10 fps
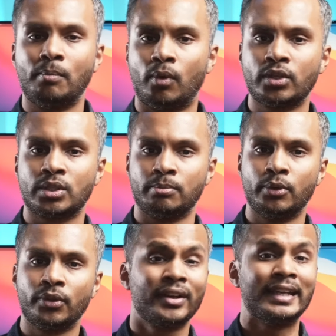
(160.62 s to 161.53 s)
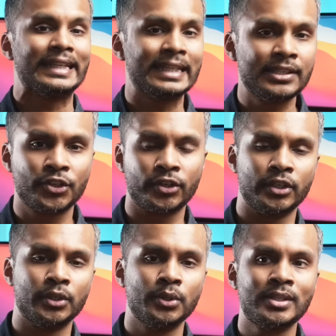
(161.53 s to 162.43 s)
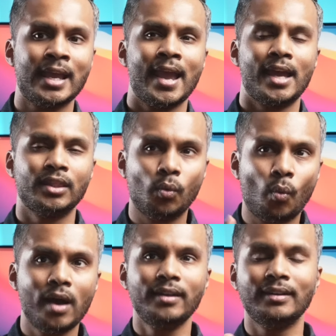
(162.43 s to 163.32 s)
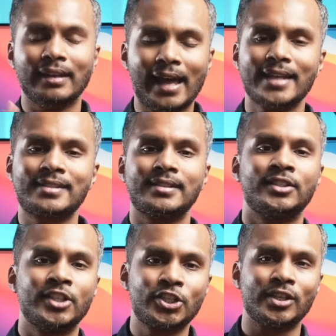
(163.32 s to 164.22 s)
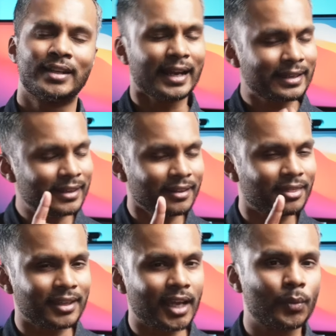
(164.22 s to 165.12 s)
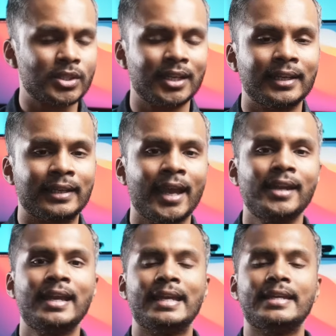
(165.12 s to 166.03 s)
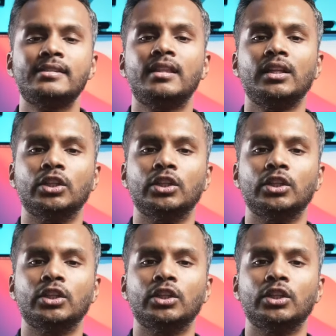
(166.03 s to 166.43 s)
more smoother and easier to use. And the one last addition that I didn't think I was gonna get is the